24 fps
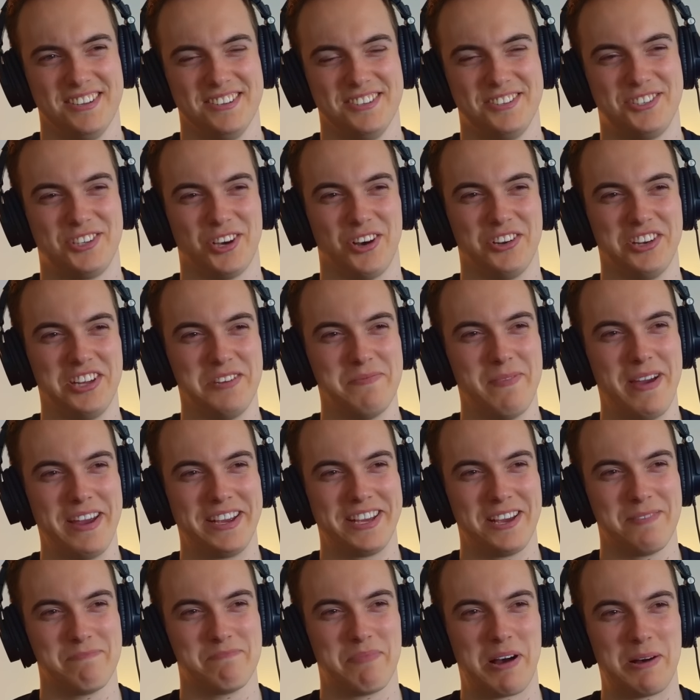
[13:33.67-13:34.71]
Johnny
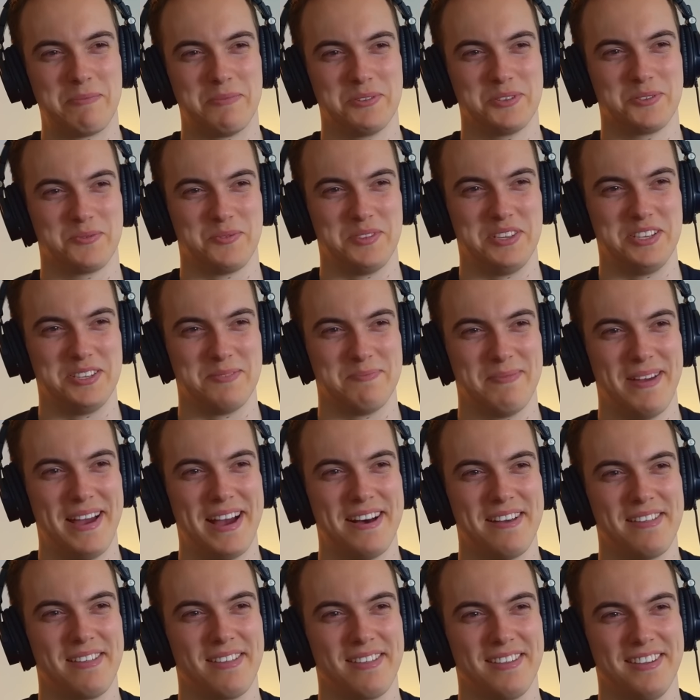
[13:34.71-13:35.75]
making bubbles with his
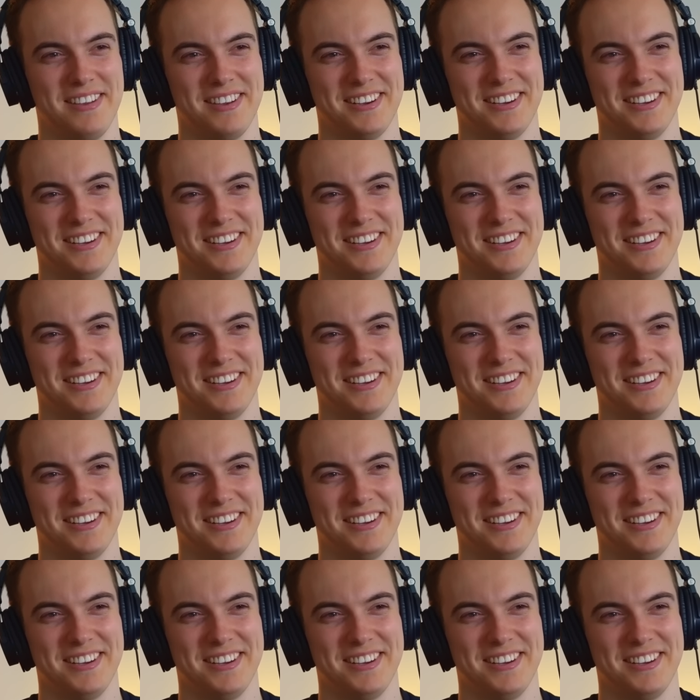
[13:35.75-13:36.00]
mouth.